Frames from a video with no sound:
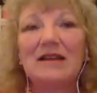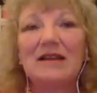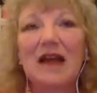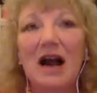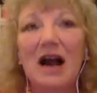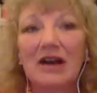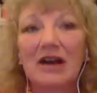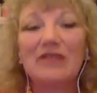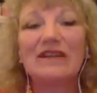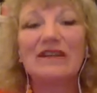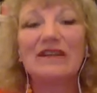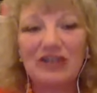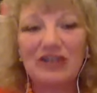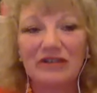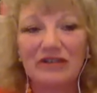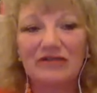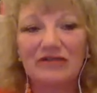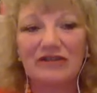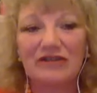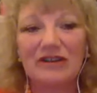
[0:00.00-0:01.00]
hungry
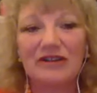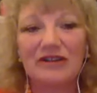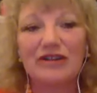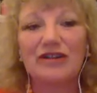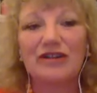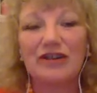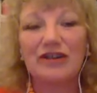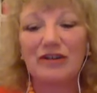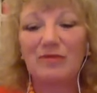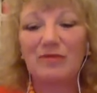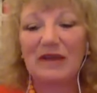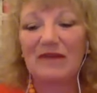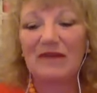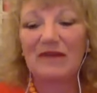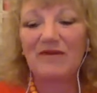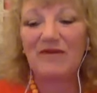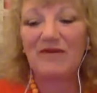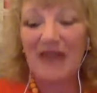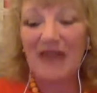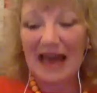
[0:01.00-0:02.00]
children could
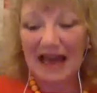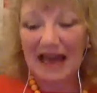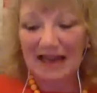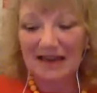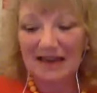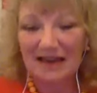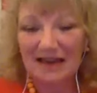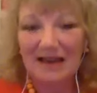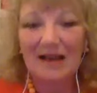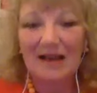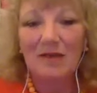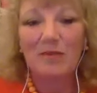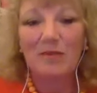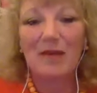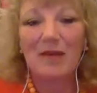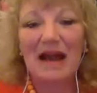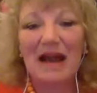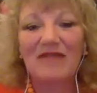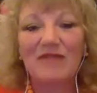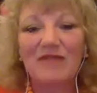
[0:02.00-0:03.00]
be fed
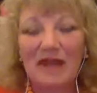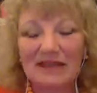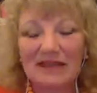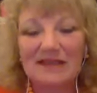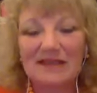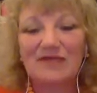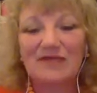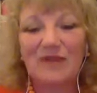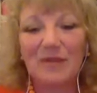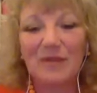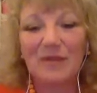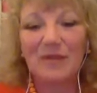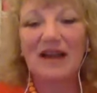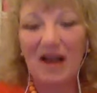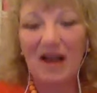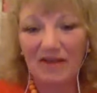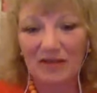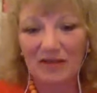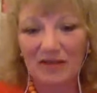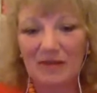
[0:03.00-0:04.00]
by funds from the
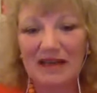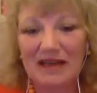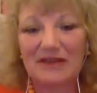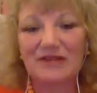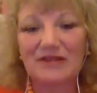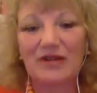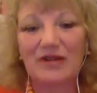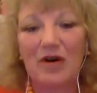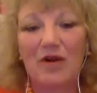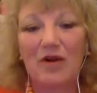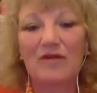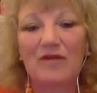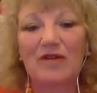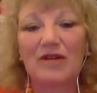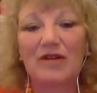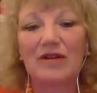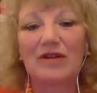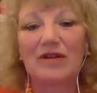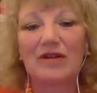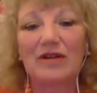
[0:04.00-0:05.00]
government
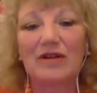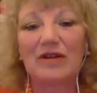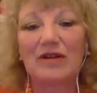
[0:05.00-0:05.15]
over